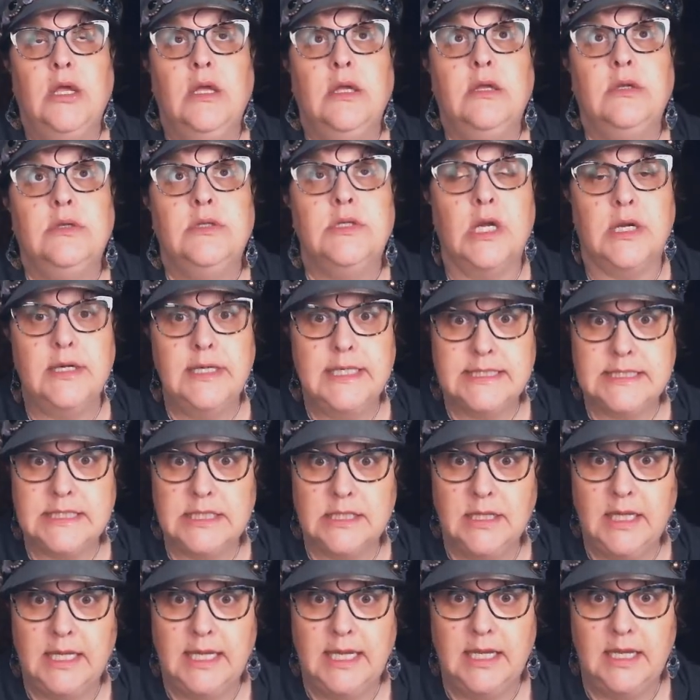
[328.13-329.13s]
don't
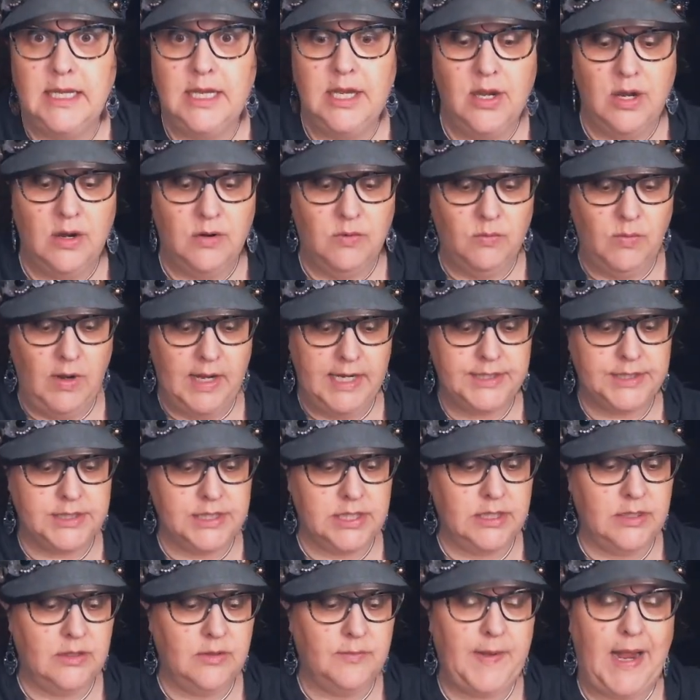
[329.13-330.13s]
necessarily want
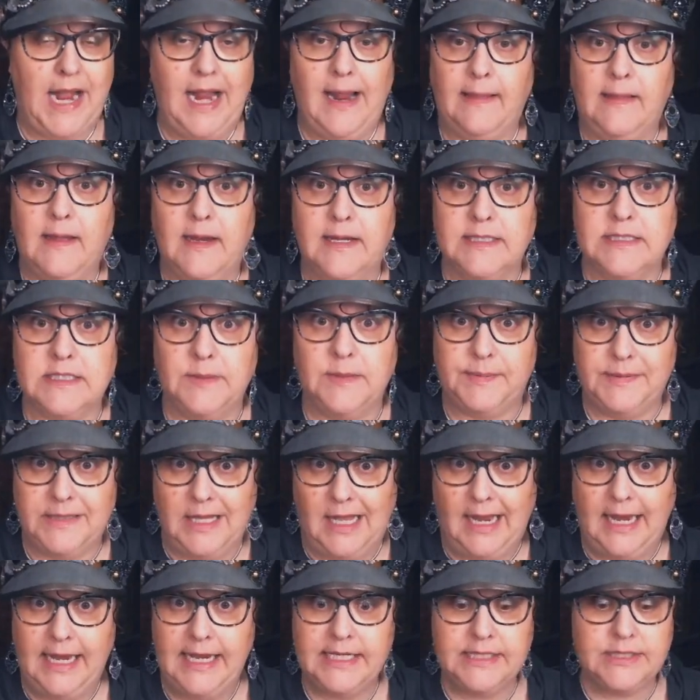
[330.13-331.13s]
to buy a lot of
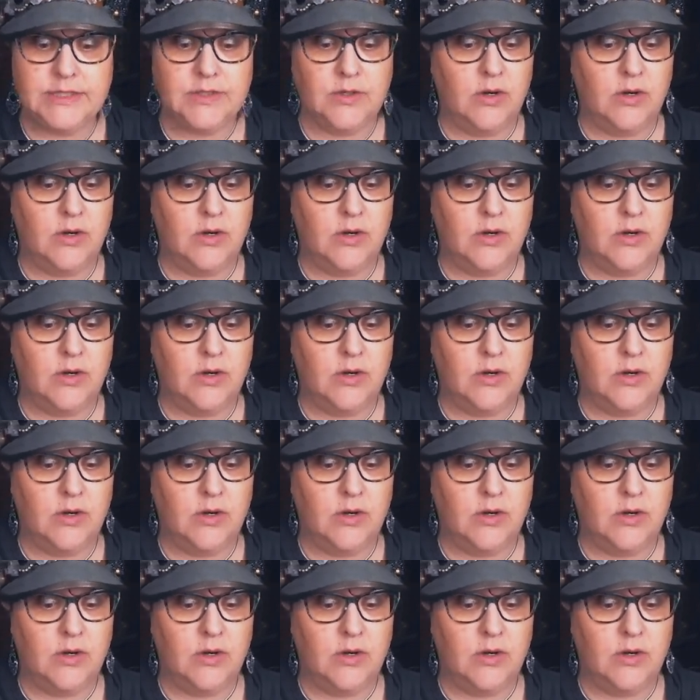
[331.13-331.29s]
supplies,